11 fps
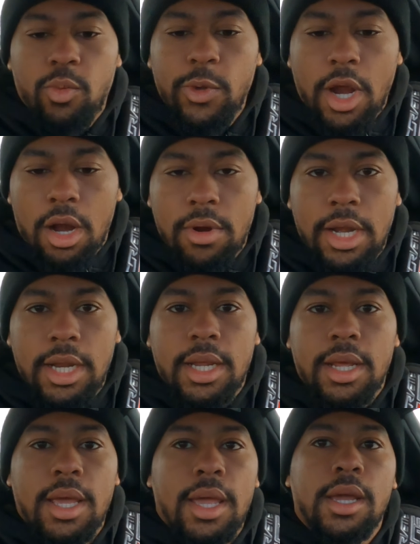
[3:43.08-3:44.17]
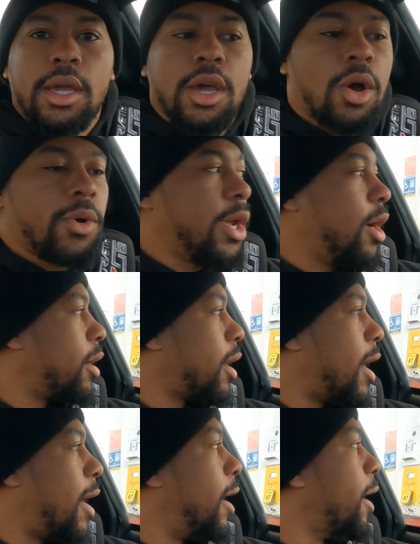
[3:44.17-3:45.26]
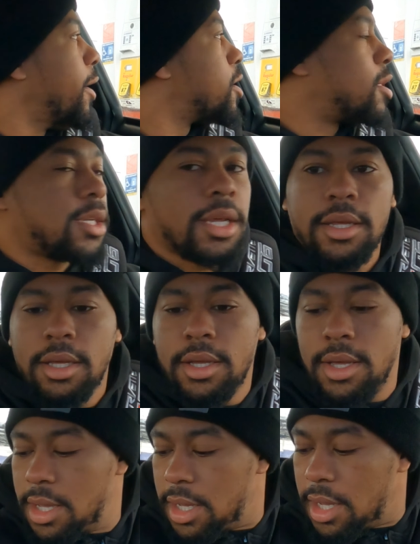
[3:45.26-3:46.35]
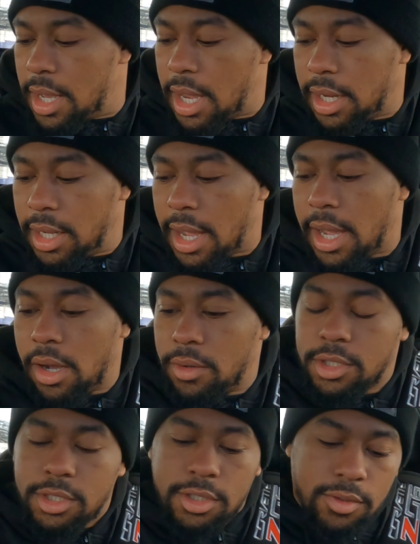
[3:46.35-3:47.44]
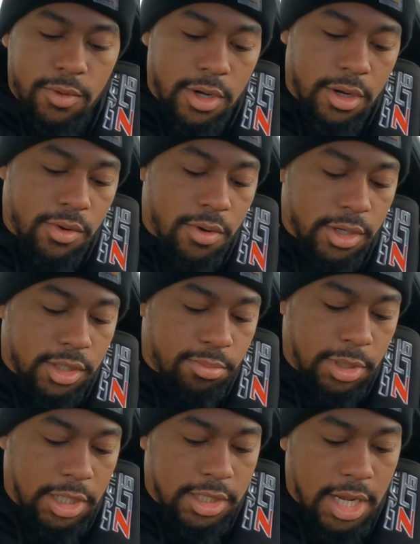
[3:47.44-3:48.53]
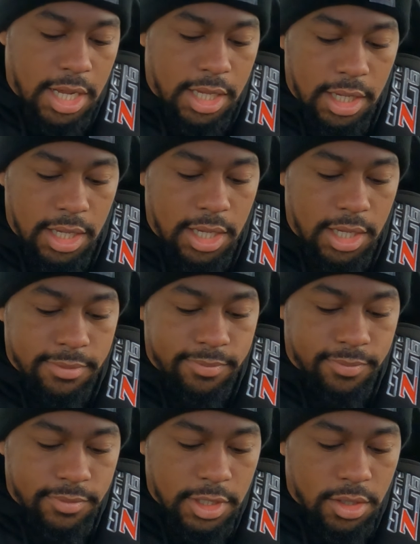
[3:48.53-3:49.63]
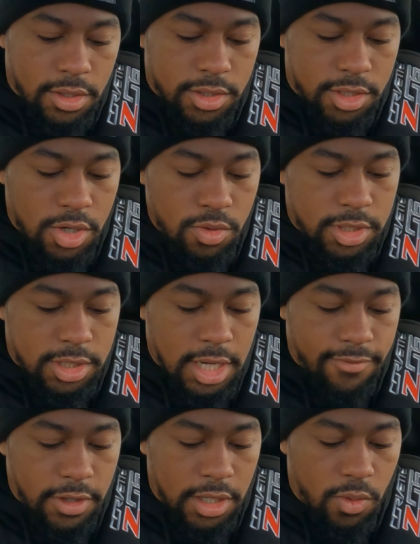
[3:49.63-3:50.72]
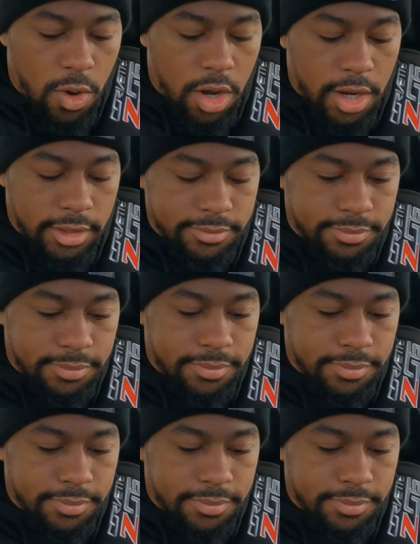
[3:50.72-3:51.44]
we are ready to go here, guys. Heading out, we are going to be taking 271.